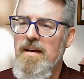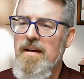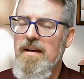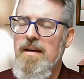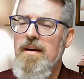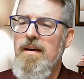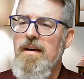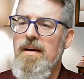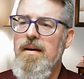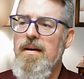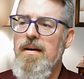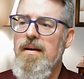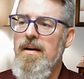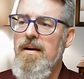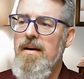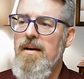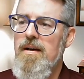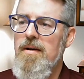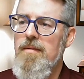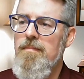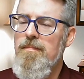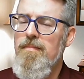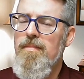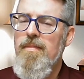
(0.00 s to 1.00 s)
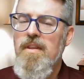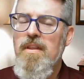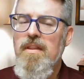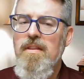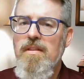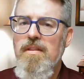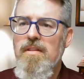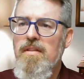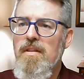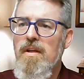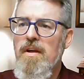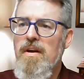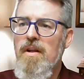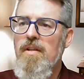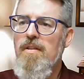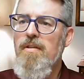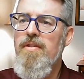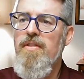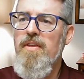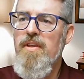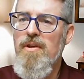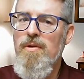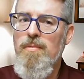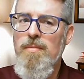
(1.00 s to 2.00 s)
Mm-hmm. Um, another
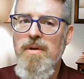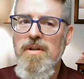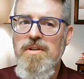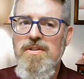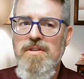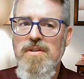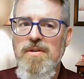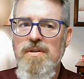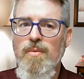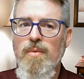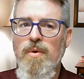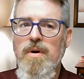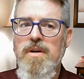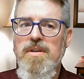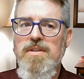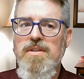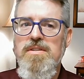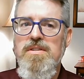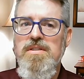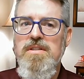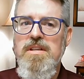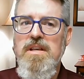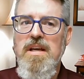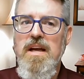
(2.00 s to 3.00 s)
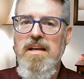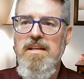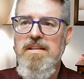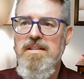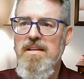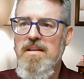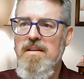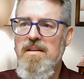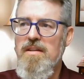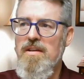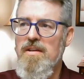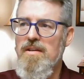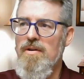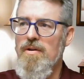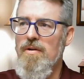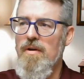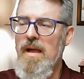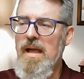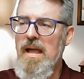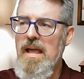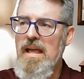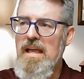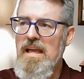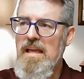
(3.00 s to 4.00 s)
thing you mentioned was the idea that you're
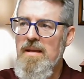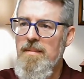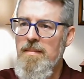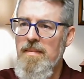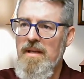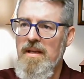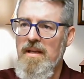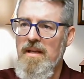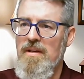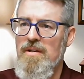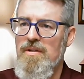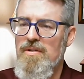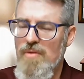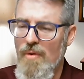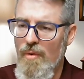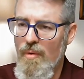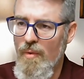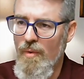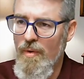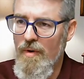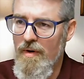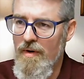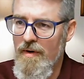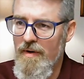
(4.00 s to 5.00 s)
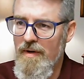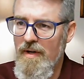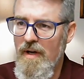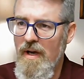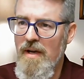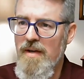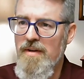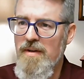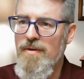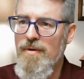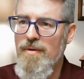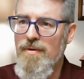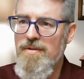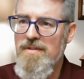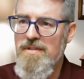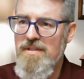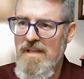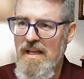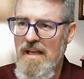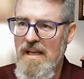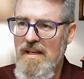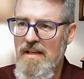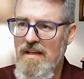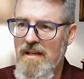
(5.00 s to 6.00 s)
aiming toward
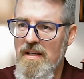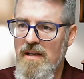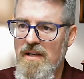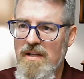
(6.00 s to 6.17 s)
understanding.